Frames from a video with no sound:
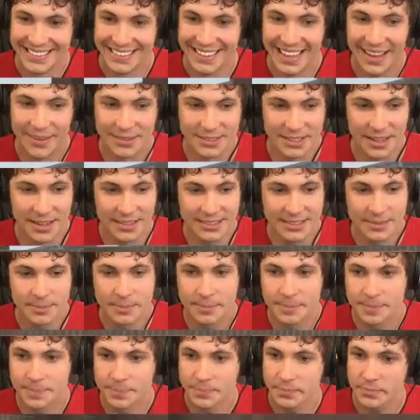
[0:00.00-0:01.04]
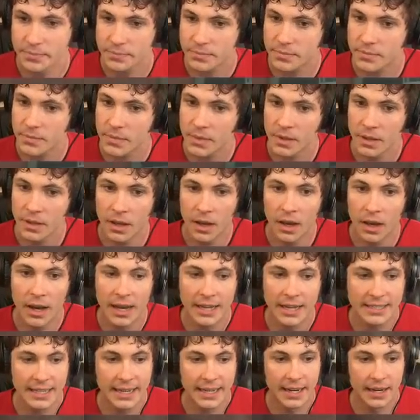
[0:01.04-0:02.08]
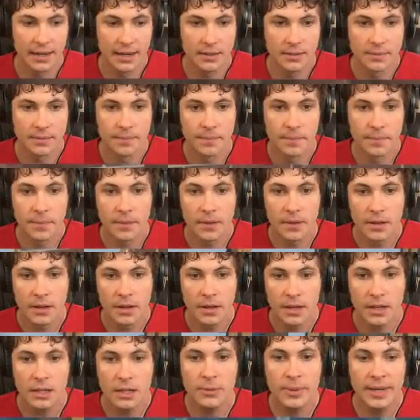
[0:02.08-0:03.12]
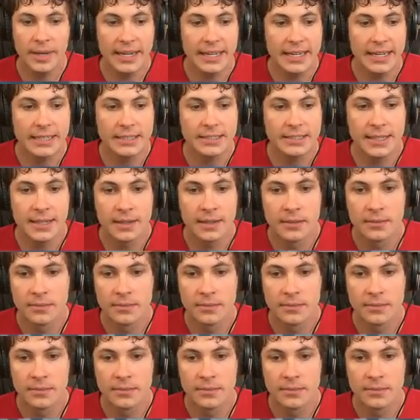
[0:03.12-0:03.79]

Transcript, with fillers: that was awesome. Alright, Al. Luigi.